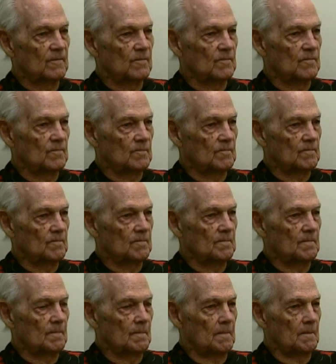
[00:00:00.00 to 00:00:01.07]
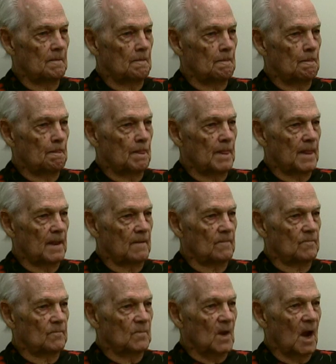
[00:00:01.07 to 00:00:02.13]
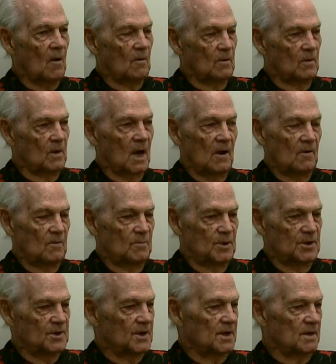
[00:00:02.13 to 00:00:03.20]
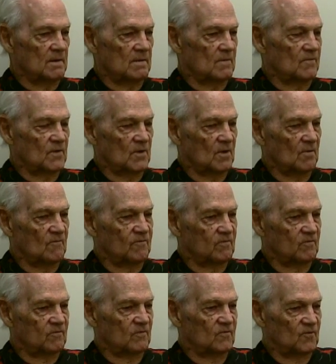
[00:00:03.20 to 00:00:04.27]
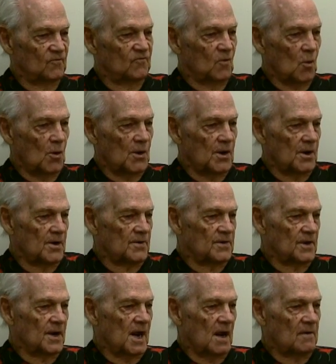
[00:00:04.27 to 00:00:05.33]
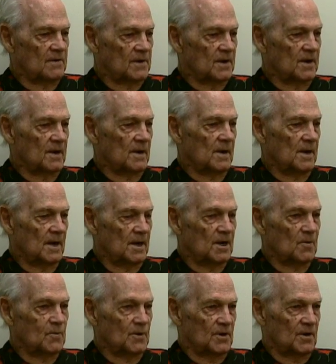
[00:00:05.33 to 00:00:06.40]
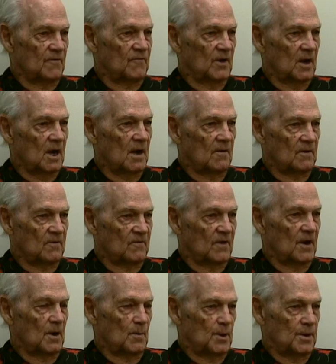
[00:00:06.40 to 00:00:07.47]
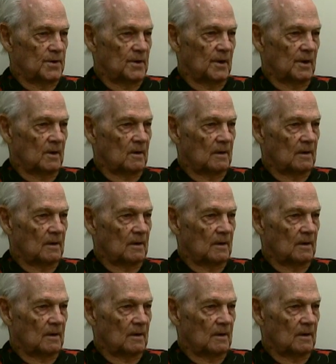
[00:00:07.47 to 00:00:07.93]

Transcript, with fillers: Okay, so you were moving around. I was busy for the 4 years that I was in the Pacific. I was very busy.